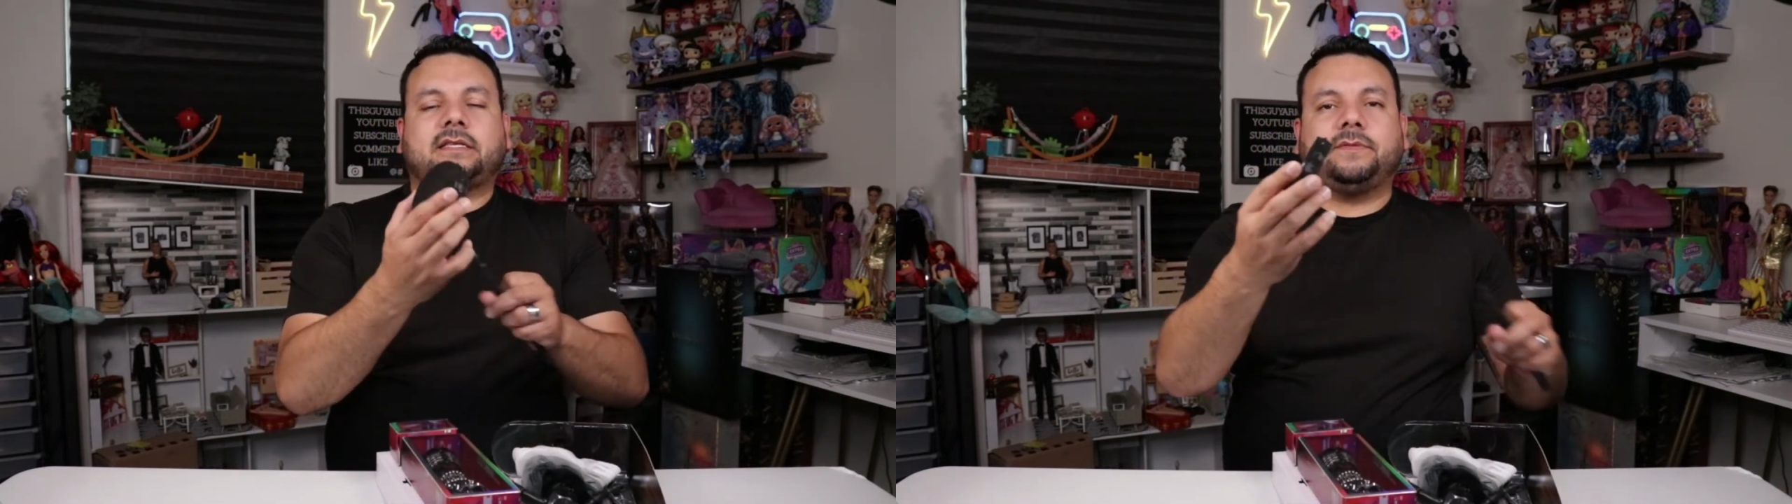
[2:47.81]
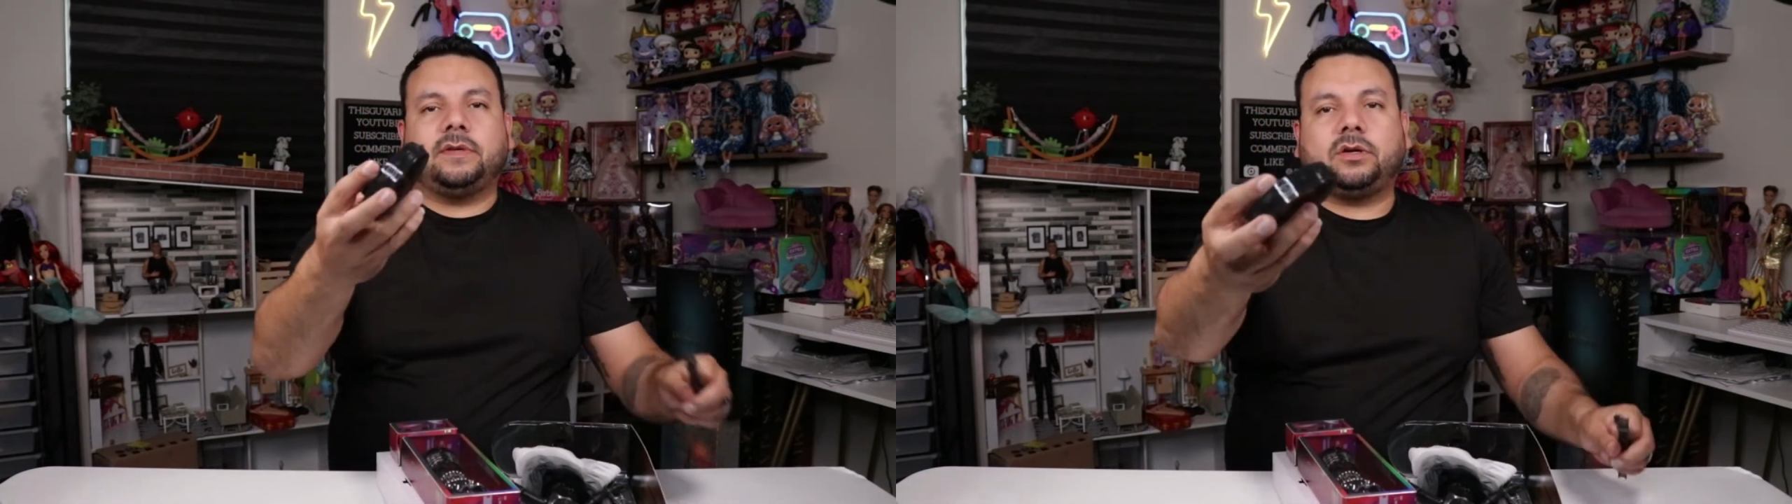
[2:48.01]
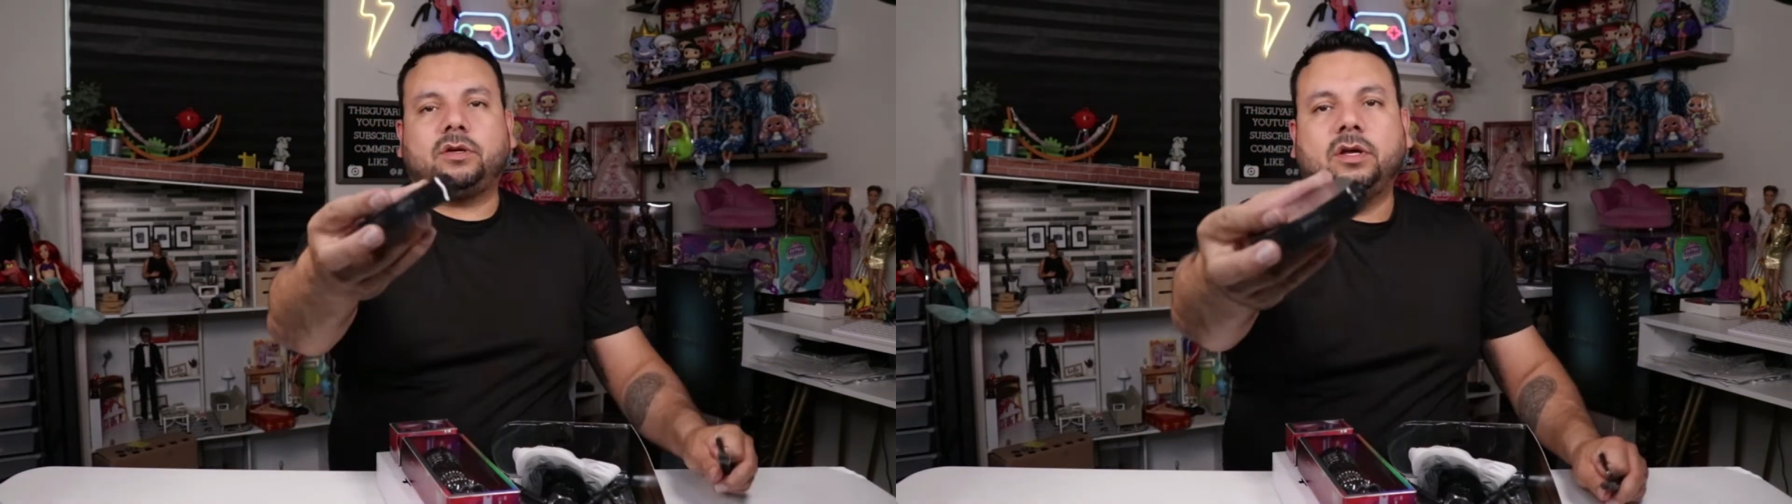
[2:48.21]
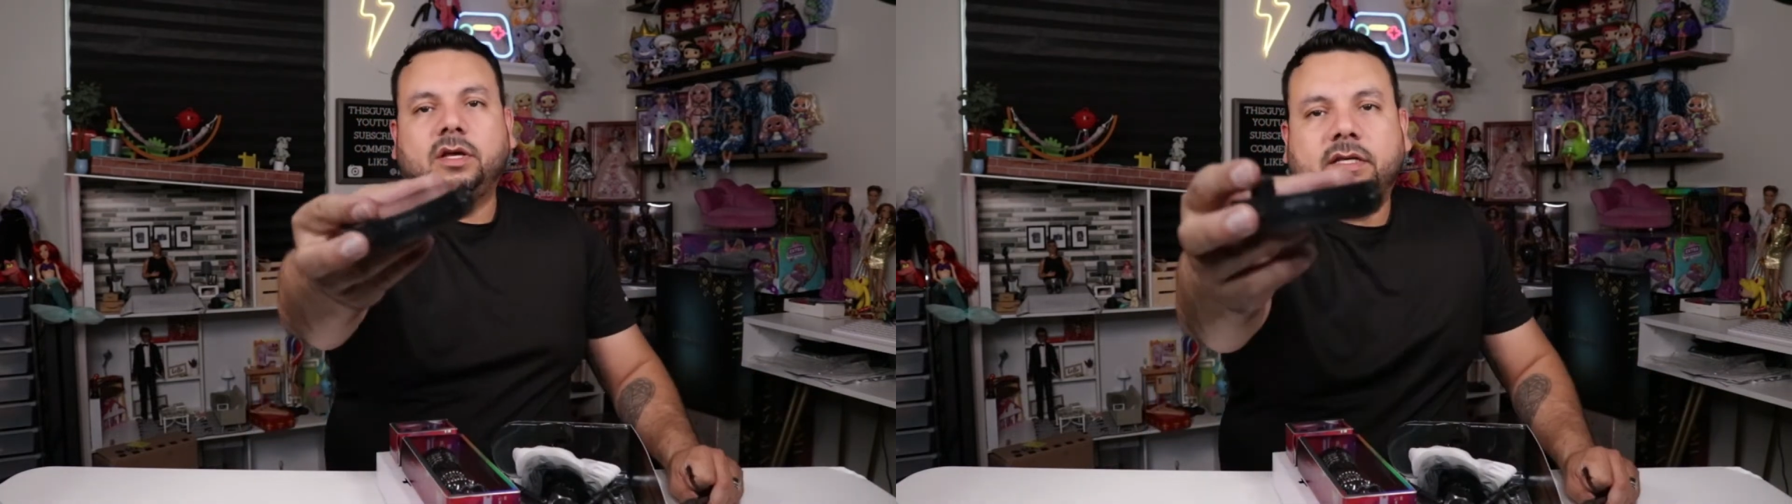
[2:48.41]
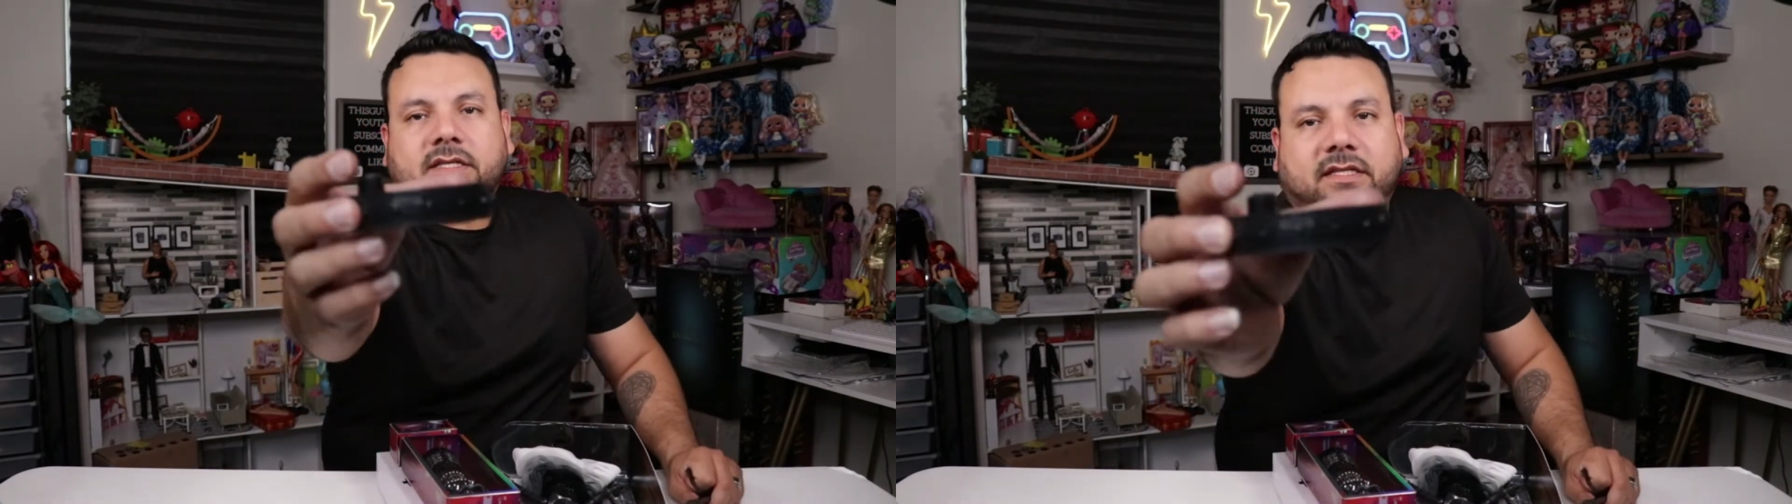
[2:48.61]
some little
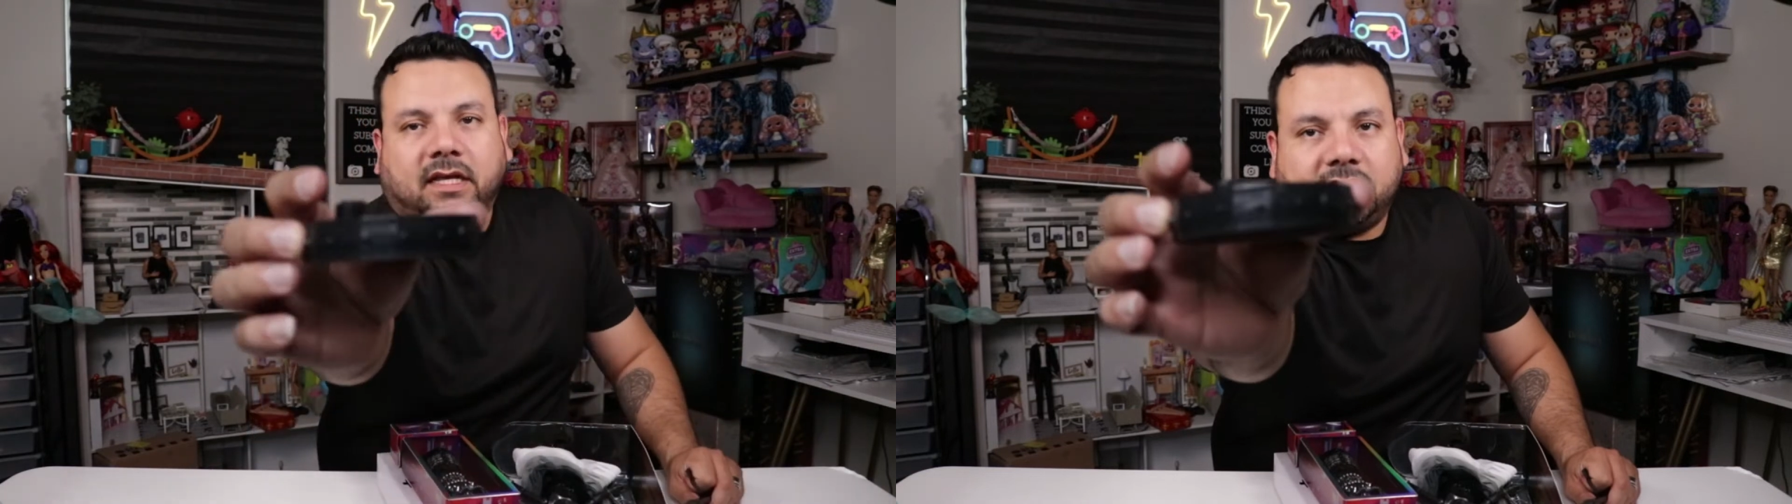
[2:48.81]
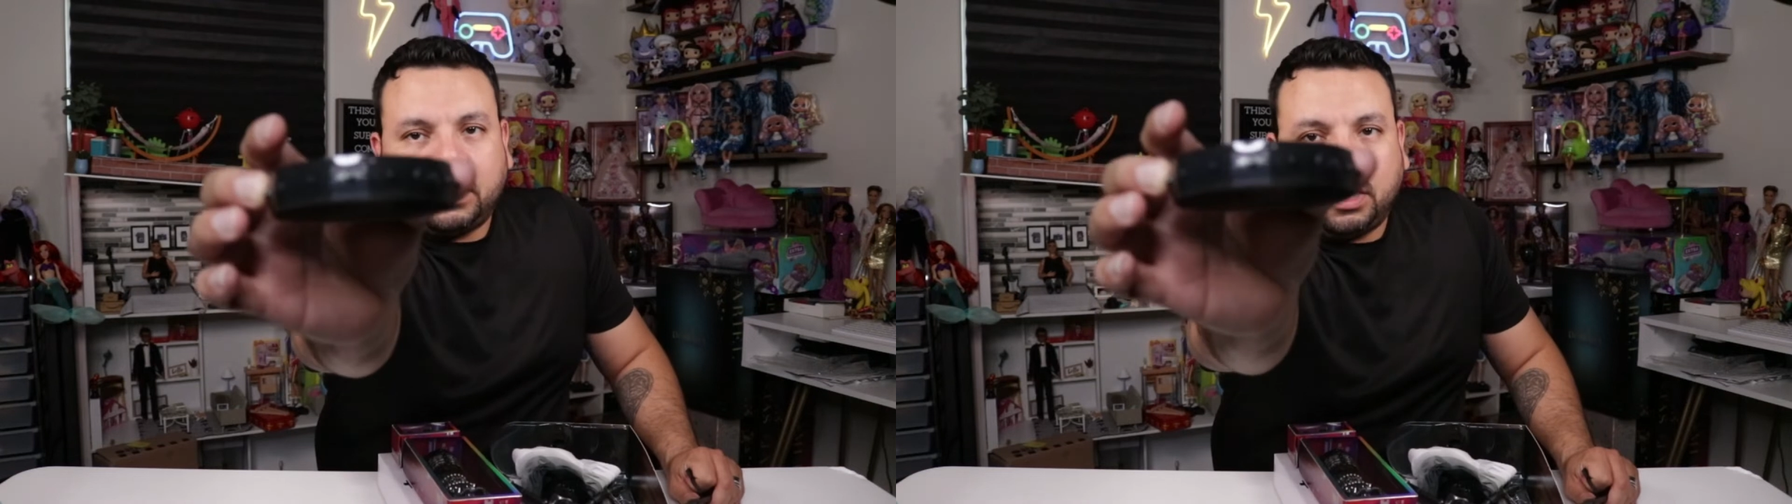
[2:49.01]
studs